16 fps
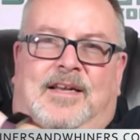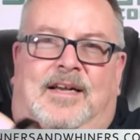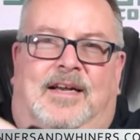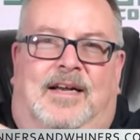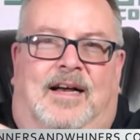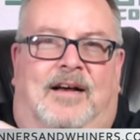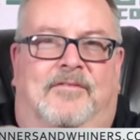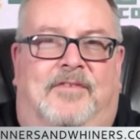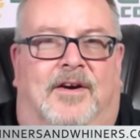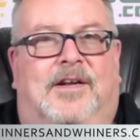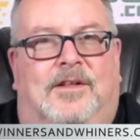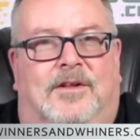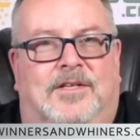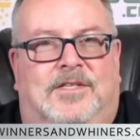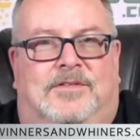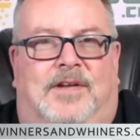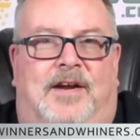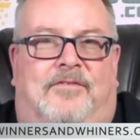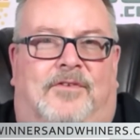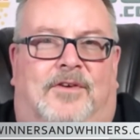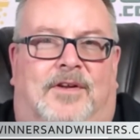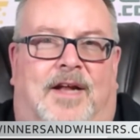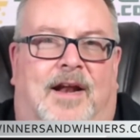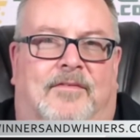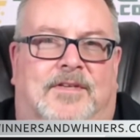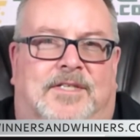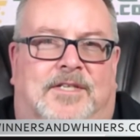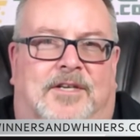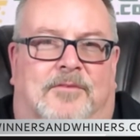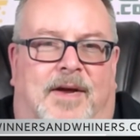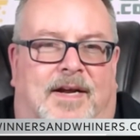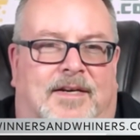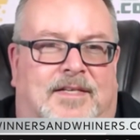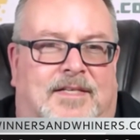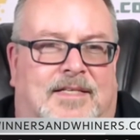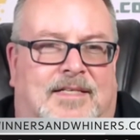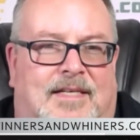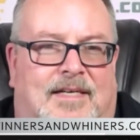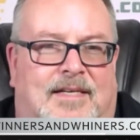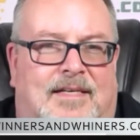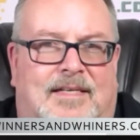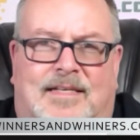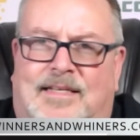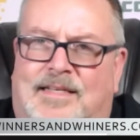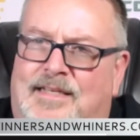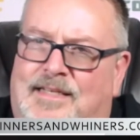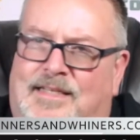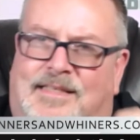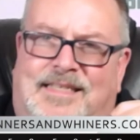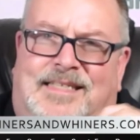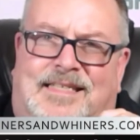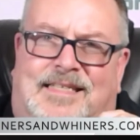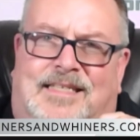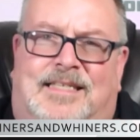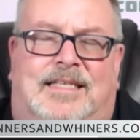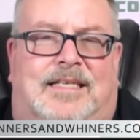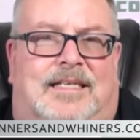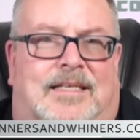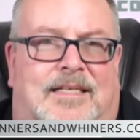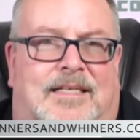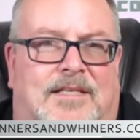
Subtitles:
Very close night for a lot of us here, man. Just, yeah.